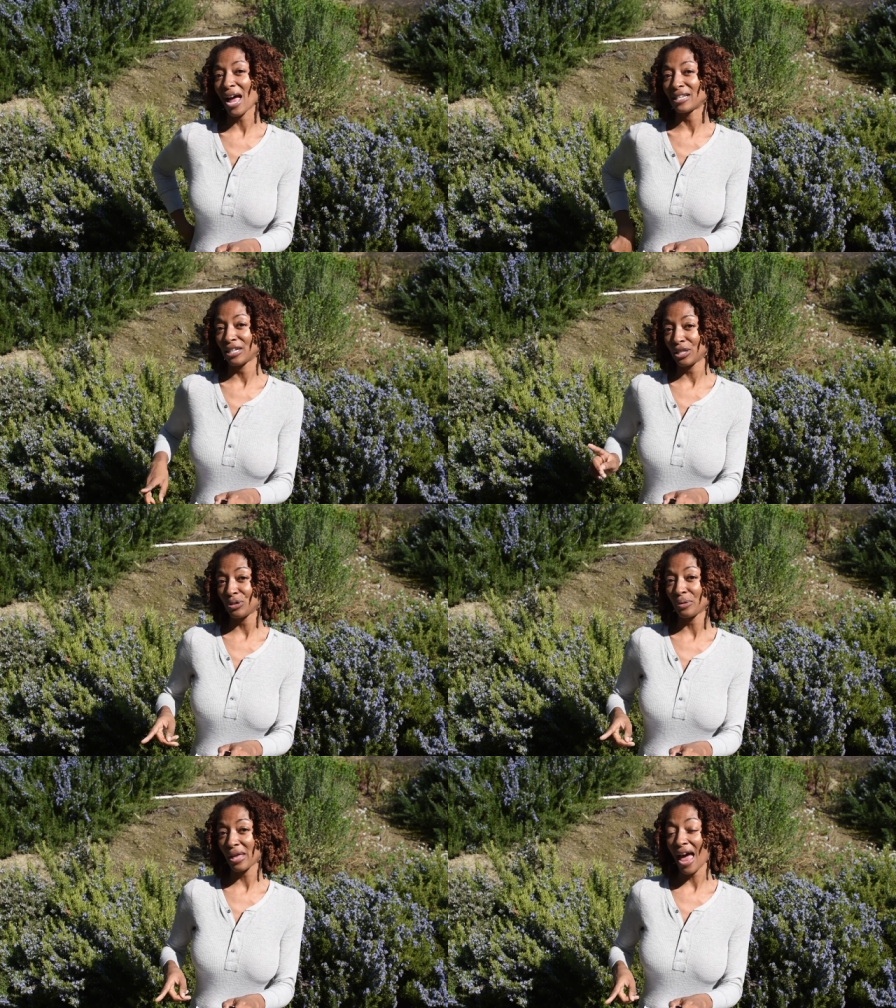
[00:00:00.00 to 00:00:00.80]
I did
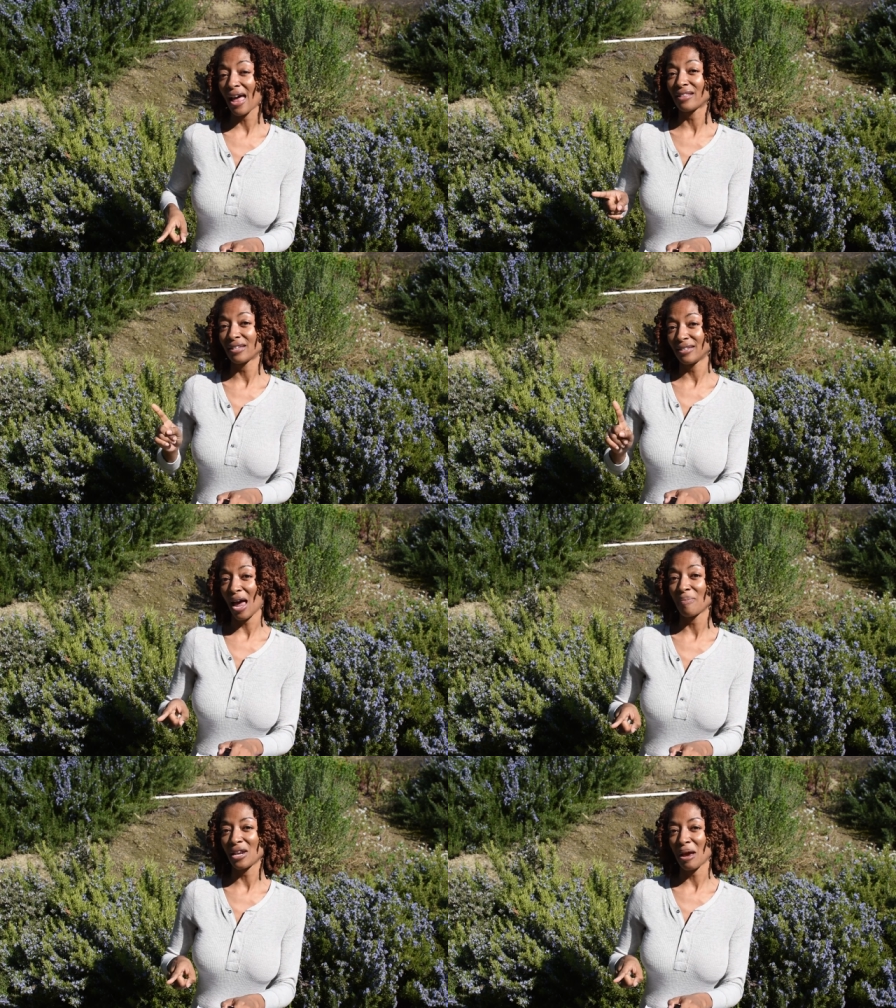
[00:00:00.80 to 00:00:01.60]
do that at the
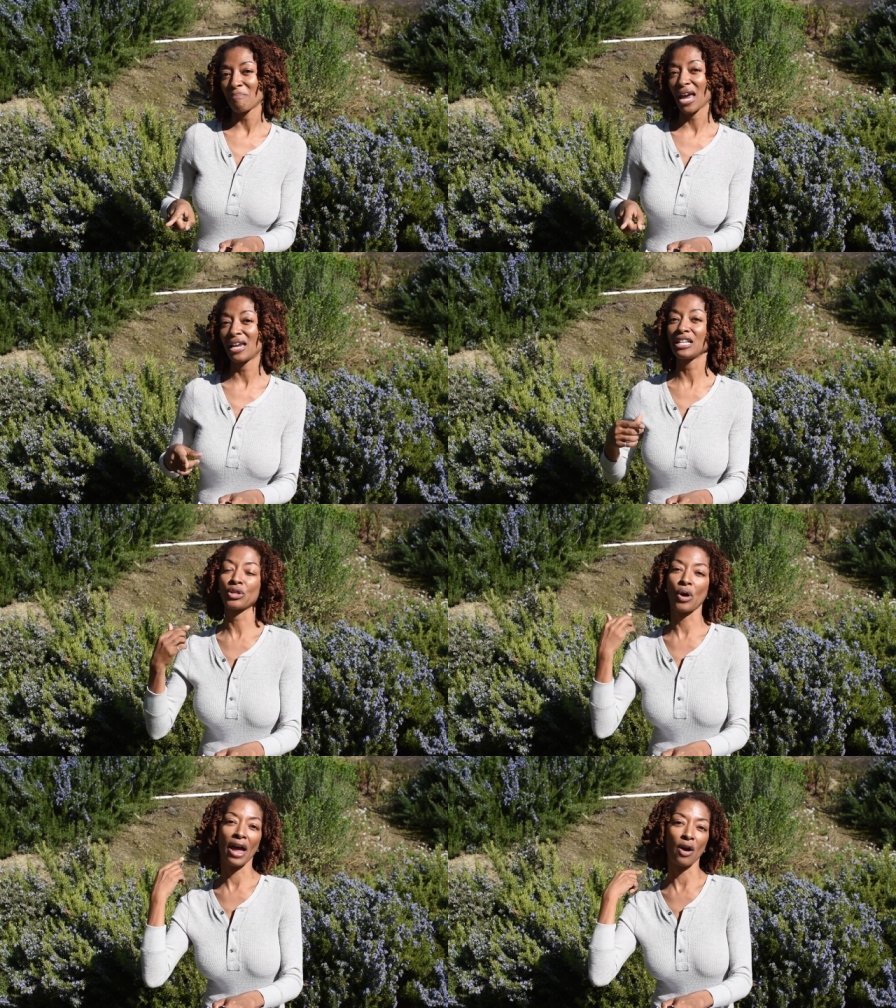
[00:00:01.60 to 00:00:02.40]
time that I made it.
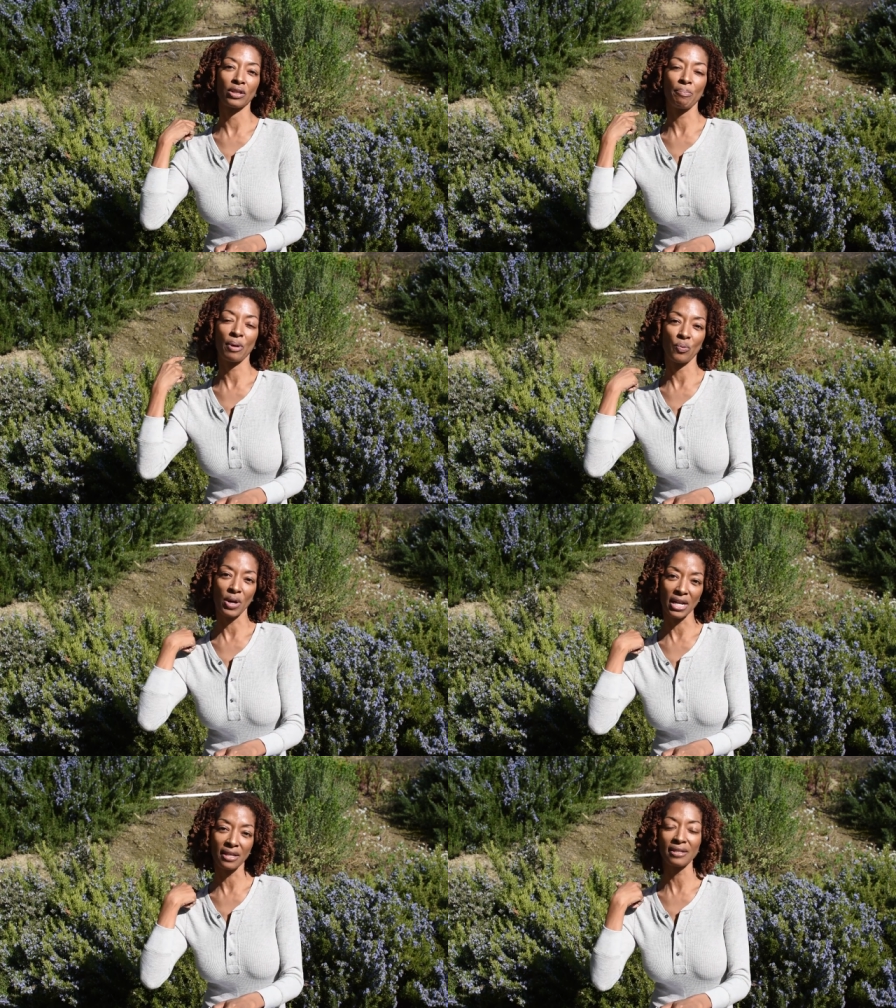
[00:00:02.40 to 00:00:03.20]
So I only put
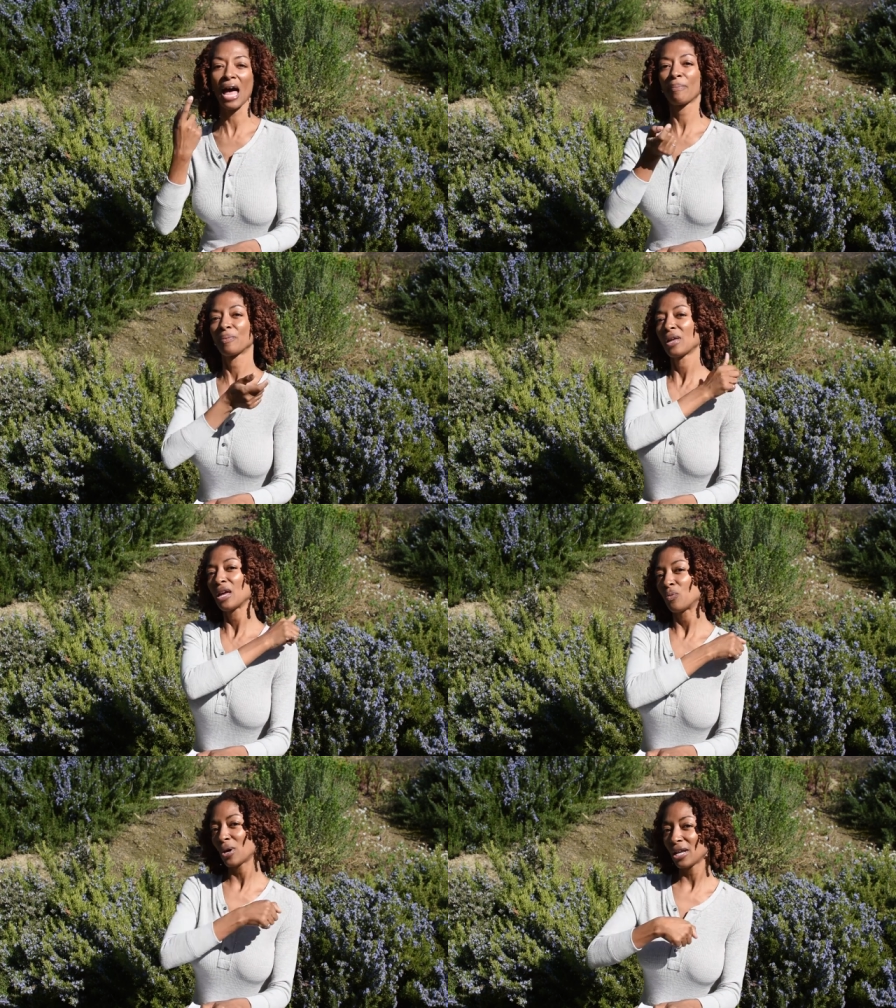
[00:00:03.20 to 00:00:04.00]
one at the top,
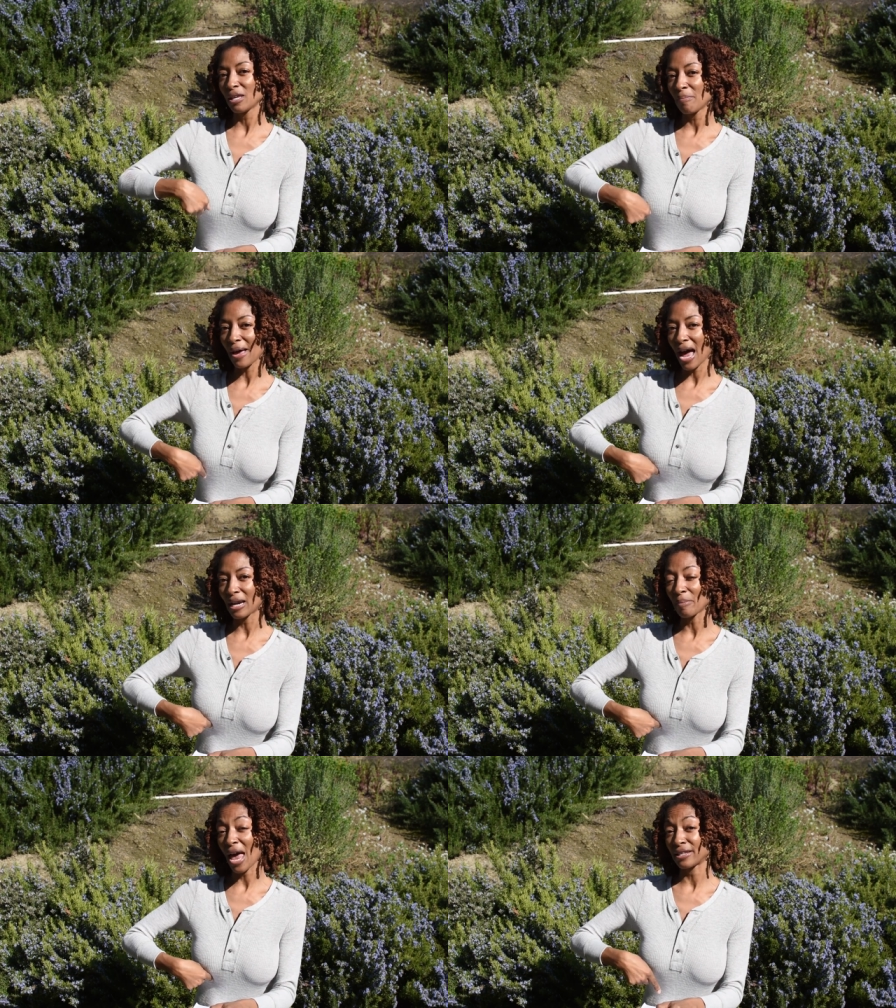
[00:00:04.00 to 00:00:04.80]
one at the
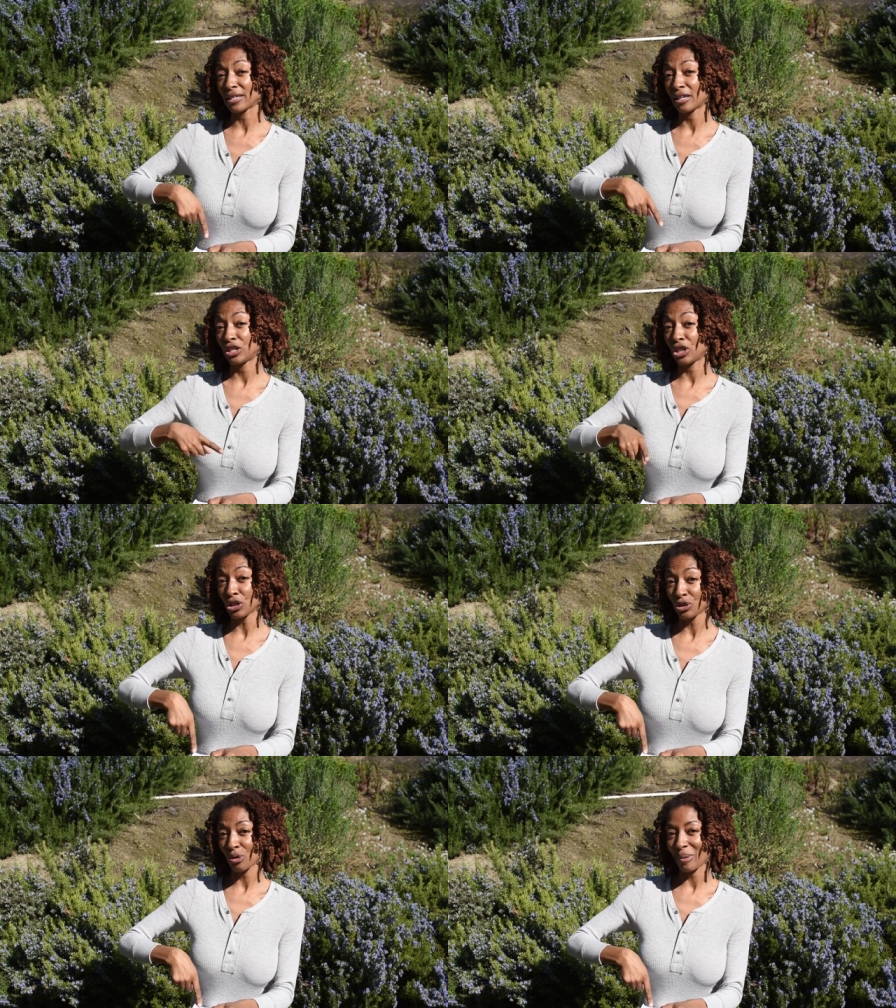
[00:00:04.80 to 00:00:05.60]
bottom as an
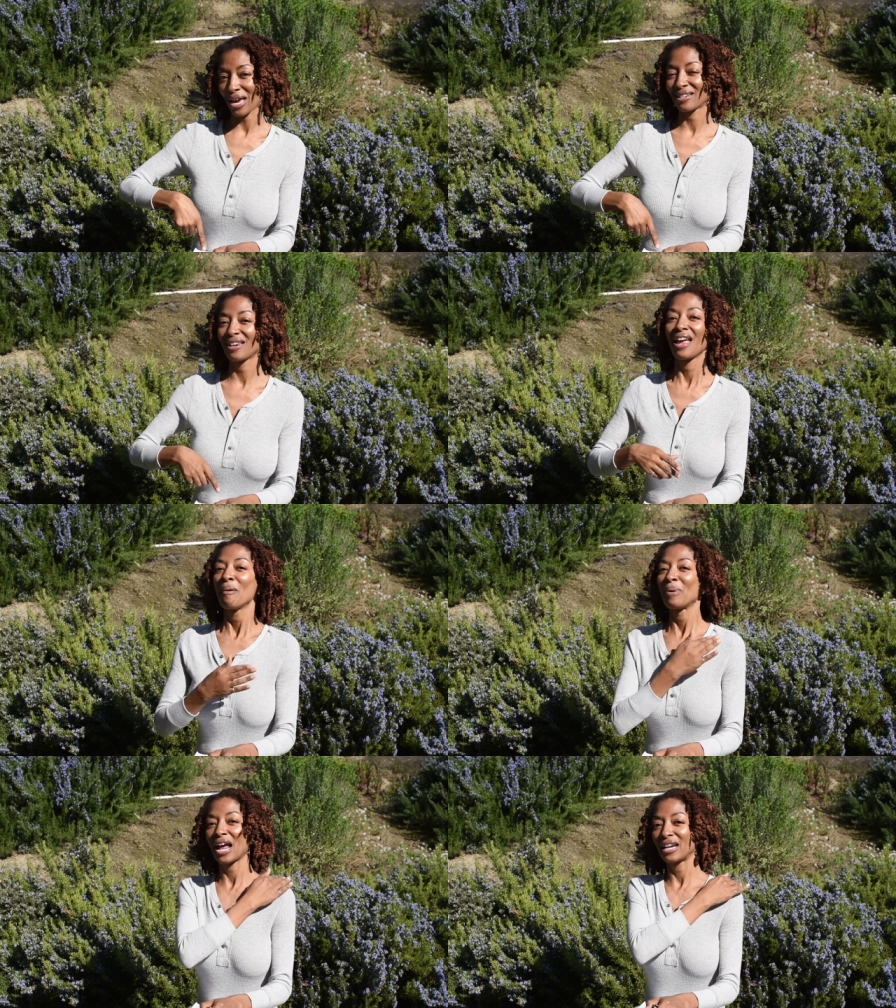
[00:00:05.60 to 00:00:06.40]
additional button,
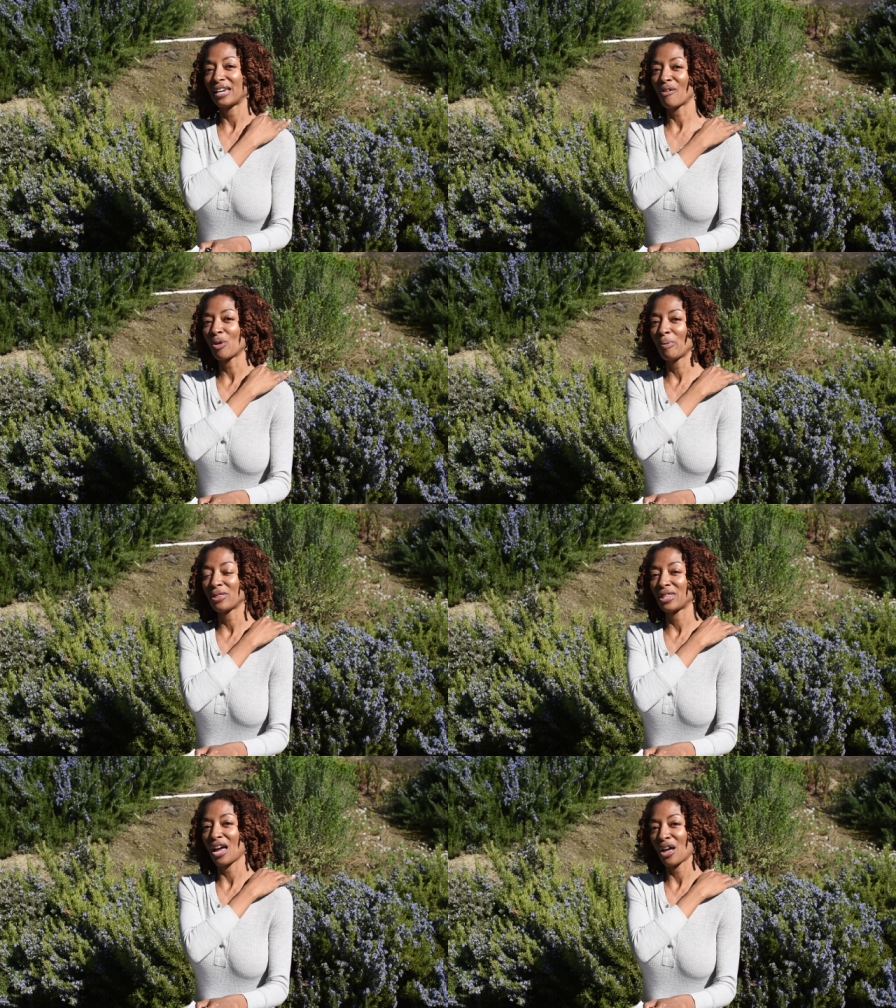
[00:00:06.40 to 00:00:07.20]
but I never
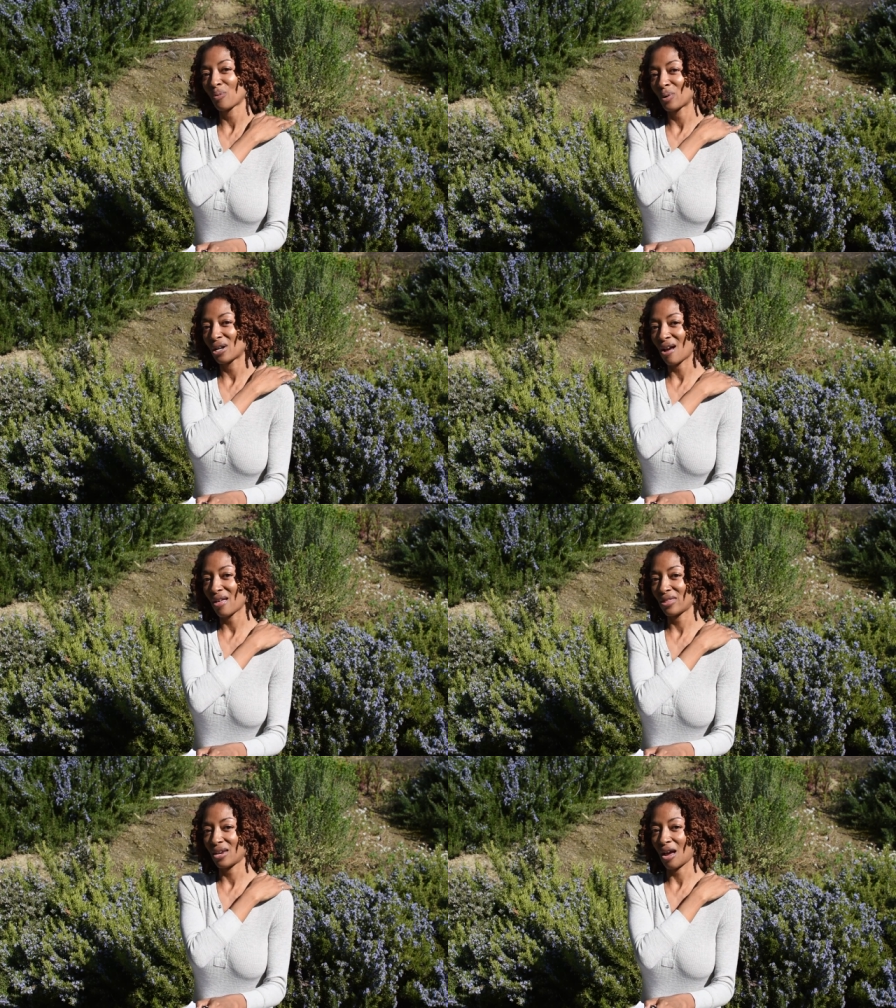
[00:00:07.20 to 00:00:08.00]
put the other one
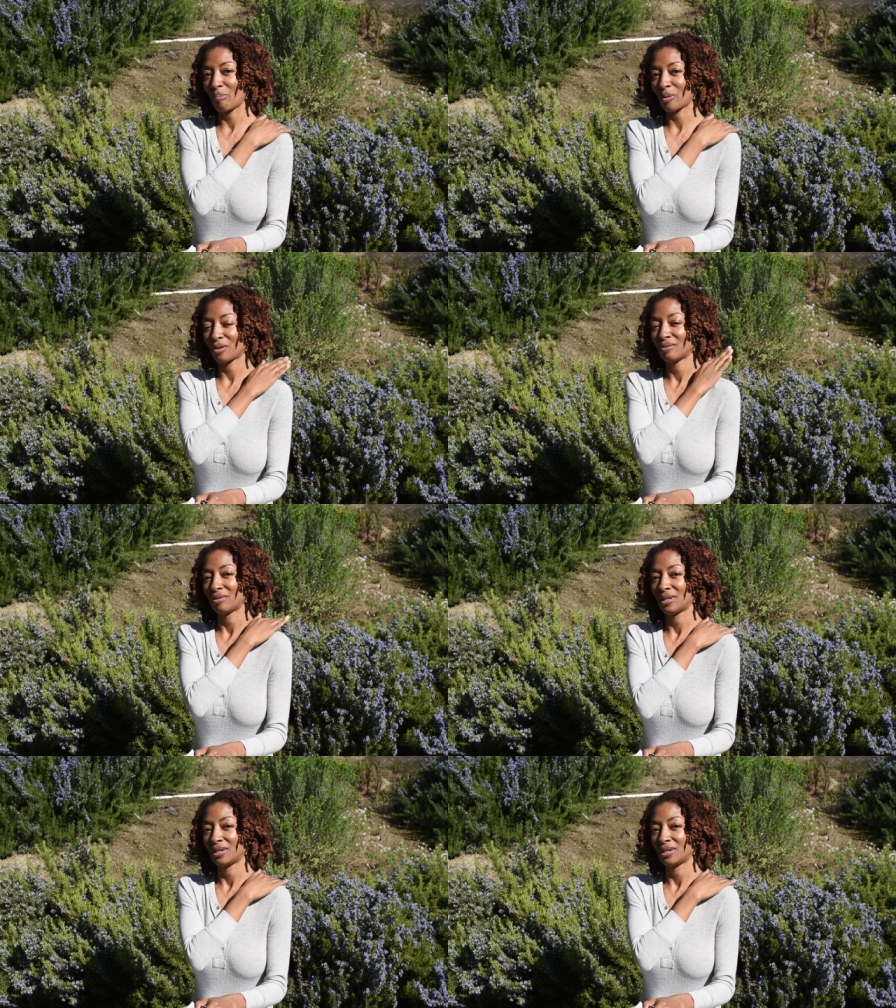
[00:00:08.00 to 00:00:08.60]
on the upper